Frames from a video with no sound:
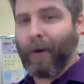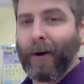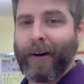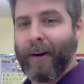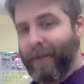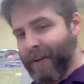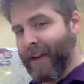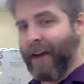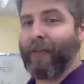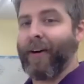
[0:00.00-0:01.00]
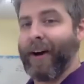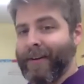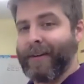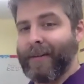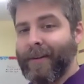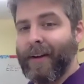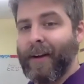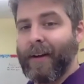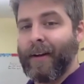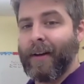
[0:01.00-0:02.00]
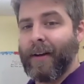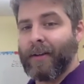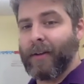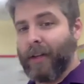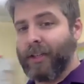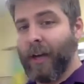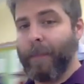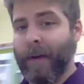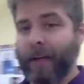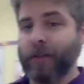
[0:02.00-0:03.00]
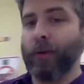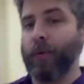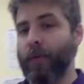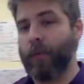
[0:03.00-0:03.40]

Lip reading: part of the nephron. So let's jump into the